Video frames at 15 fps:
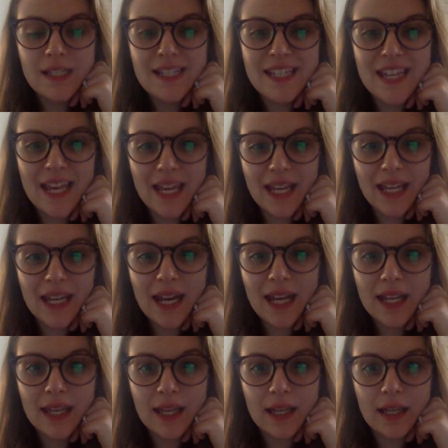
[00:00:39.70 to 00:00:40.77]
10
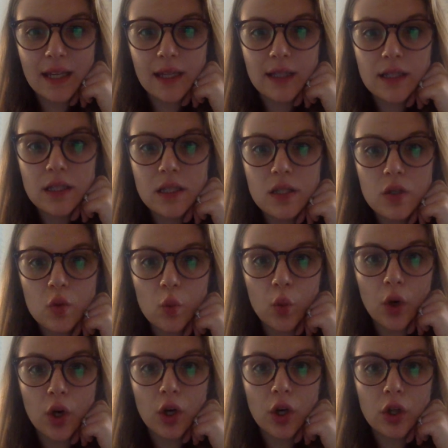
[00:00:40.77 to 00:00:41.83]
kids
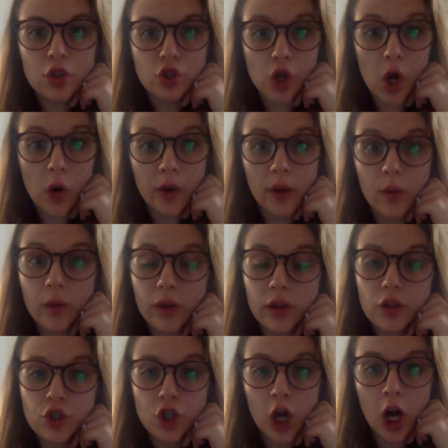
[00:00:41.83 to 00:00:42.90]
were drawing
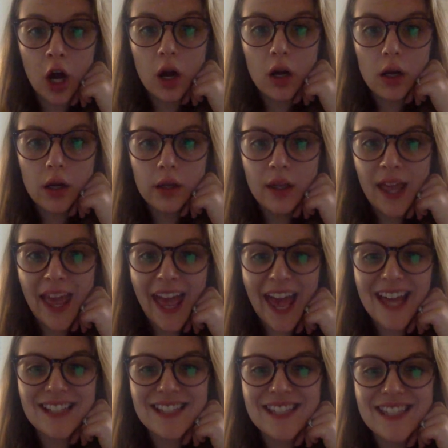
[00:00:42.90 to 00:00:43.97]
with chalk,
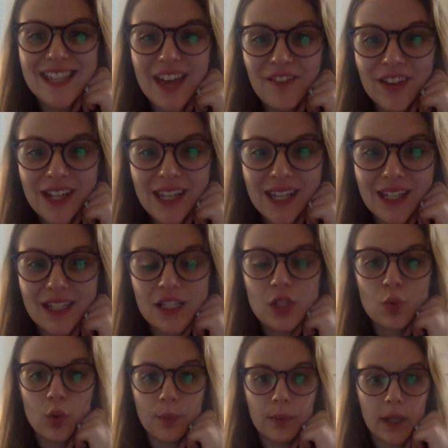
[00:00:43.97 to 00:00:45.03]
and 7 kids
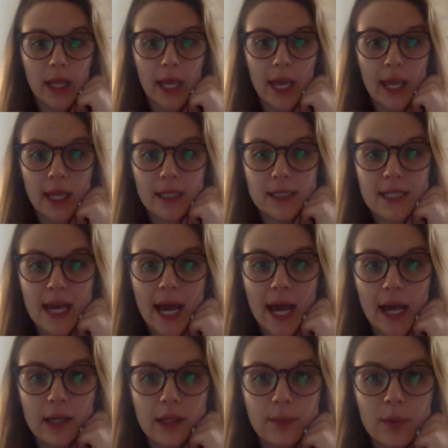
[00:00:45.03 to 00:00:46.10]
were playing
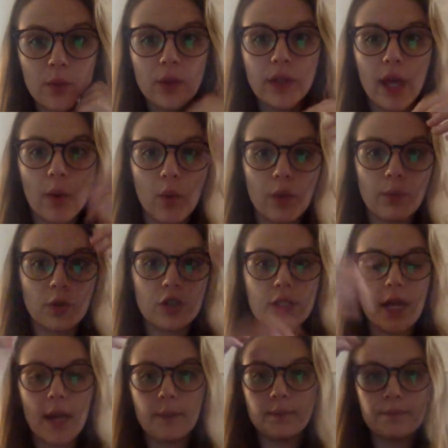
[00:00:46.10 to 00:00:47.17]
tag. Let me read that one more
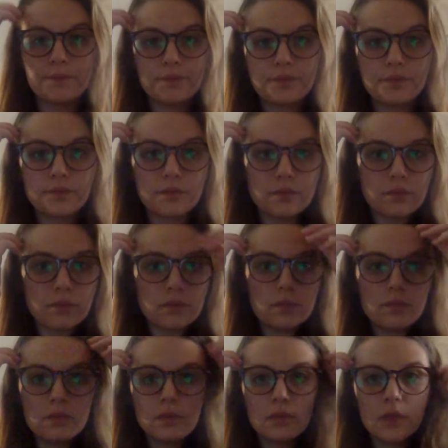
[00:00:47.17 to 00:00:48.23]
time.
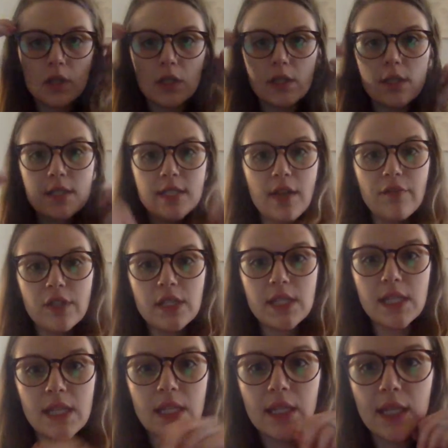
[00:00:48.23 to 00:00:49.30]

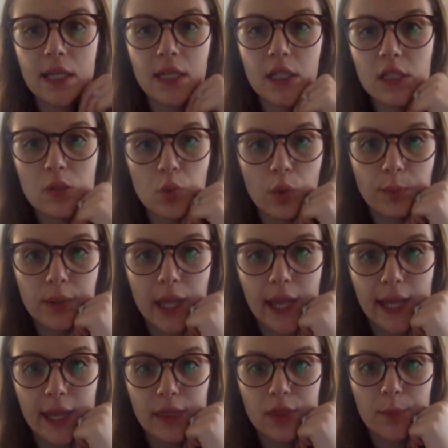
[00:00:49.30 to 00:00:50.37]
17 kids were
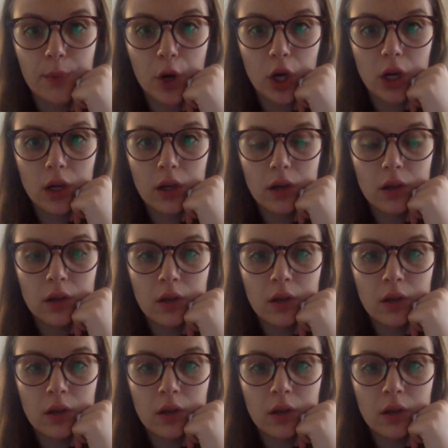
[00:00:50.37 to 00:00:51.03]
playing at the park.